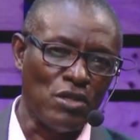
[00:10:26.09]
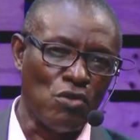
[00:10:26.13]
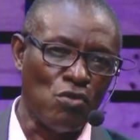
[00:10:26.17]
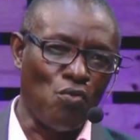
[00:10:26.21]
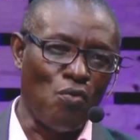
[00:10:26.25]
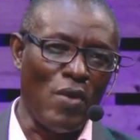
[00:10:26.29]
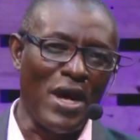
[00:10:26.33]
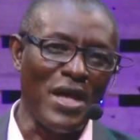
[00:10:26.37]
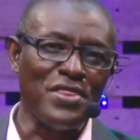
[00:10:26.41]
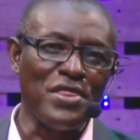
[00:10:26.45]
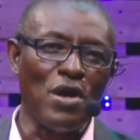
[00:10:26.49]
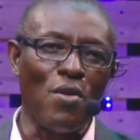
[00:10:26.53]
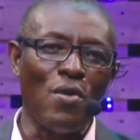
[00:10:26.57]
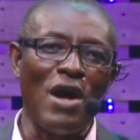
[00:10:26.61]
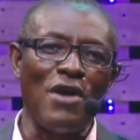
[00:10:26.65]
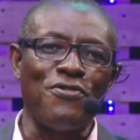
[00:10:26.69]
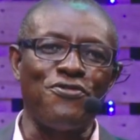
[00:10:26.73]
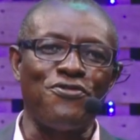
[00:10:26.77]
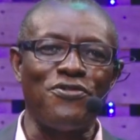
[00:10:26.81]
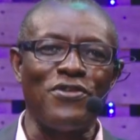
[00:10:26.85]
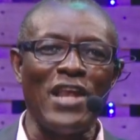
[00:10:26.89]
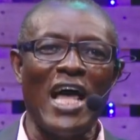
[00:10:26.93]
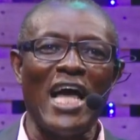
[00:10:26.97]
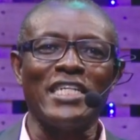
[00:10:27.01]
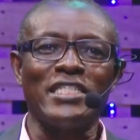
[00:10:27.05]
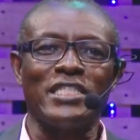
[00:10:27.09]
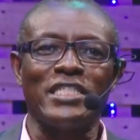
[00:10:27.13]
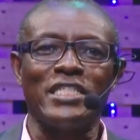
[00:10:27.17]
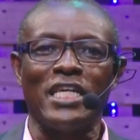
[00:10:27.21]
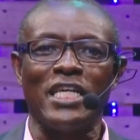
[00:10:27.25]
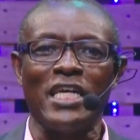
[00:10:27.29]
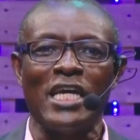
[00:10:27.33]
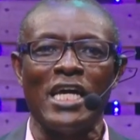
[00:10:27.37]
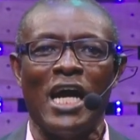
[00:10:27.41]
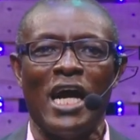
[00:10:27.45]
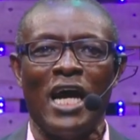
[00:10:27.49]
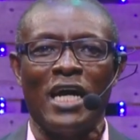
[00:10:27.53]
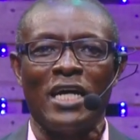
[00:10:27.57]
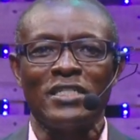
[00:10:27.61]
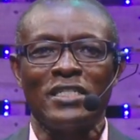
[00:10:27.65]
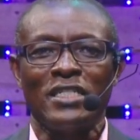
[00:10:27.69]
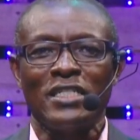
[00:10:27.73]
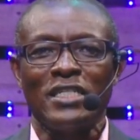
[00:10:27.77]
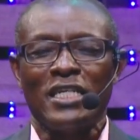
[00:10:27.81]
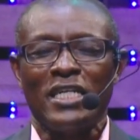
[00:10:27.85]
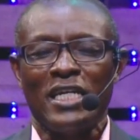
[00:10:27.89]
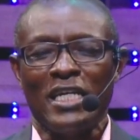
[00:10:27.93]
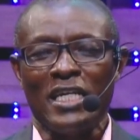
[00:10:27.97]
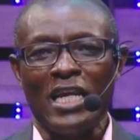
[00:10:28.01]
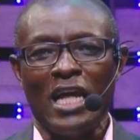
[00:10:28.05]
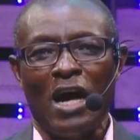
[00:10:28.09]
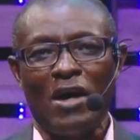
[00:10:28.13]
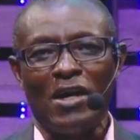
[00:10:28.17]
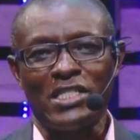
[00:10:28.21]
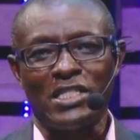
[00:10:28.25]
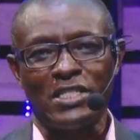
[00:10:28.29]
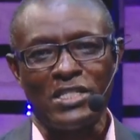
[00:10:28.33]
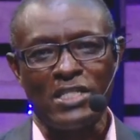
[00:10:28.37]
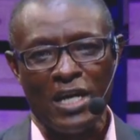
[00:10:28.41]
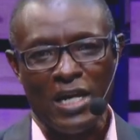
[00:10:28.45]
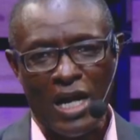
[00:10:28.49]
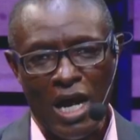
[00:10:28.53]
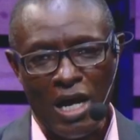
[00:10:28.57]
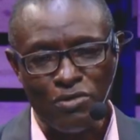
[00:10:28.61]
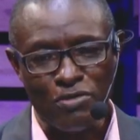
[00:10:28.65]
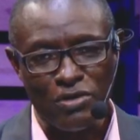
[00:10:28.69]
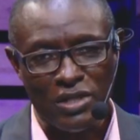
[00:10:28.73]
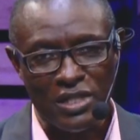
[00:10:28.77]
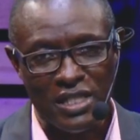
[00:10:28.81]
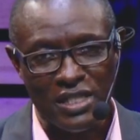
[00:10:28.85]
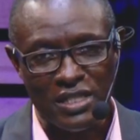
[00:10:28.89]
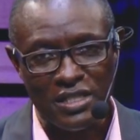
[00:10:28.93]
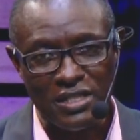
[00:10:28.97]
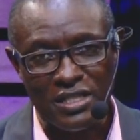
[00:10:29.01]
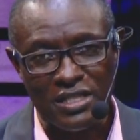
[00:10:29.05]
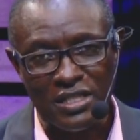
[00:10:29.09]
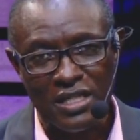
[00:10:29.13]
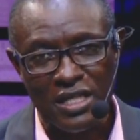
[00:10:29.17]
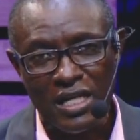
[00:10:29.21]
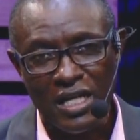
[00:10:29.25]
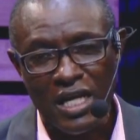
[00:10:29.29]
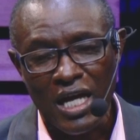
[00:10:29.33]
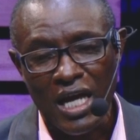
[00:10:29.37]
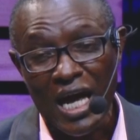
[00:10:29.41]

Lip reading: when there were floods here in our surroundings.